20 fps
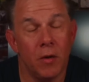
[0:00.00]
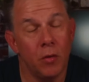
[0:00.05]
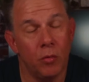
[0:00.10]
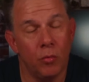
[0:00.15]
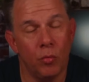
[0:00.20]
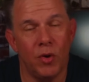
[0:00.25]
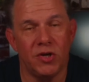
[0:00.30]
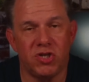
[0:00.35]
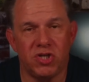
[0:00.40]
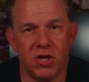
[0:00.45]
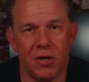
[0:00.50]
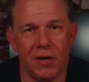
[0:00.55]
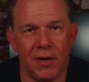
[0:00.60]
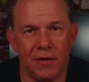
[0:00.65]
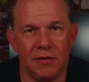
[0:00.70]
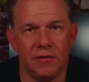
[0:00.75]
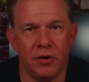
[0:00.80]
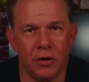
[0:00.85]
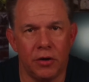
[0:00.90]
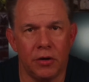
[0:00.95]
which
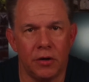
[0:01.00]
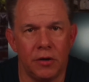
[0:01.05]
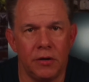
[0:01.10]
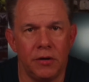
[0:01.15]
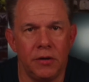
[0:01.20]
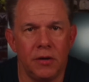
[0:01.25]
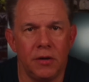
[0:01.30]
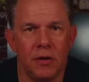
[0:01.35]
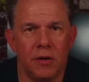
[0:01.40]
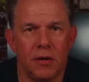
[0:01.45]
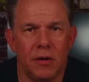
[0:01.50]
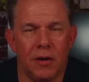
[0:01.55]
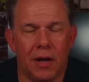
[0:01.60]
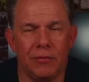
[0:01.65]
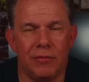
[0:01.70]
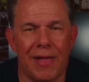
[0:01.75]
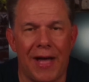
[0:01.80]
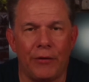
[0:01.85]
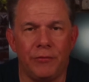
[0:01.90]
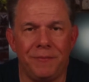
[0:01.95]
in turn
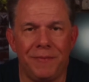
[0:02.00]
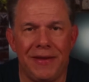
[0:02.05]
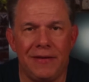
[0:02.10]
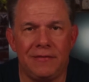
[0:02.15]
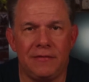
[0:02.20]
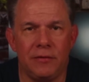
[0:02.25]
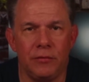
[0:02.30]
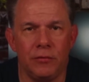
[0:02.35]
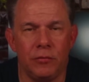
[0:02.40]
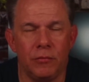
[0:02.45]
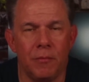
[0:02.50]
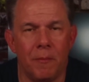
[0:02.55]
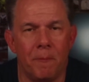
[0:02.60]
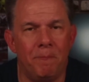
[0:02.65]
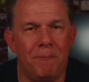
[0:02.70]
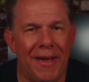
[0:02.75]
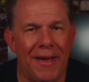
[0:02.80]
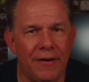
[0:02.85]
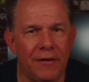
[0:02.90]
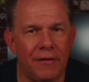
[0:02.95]
allowed me to
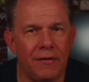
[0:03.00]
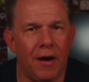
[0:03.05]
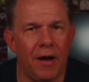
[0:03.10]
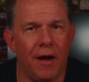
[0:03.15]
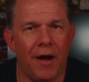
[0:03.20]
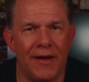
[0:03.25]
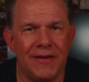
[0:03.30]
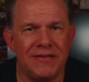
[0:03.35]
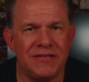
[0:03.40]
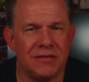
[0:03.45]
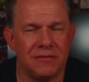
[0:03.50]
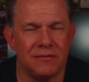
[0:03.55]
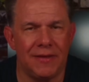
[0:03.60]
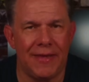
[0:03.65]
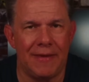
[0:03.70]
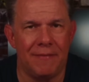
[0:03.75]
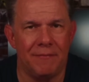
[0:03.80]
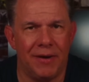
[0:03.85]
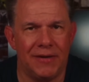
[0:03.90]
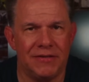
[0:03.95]
better
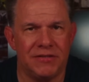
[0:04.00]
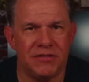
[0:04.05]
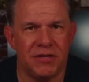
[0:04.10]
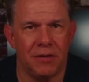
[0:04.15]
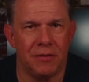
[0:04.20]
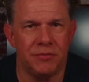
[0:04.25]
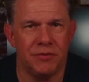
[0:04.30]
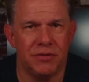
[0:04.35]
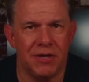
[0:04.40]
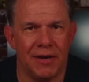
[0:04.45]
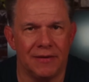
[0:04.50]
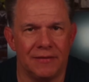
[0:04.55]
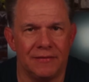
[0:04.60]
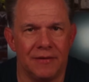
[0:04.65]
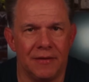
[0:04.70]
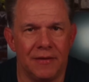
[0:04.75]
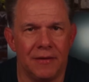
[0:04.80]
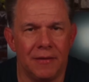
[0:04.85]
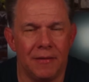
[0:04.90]
isolate my subject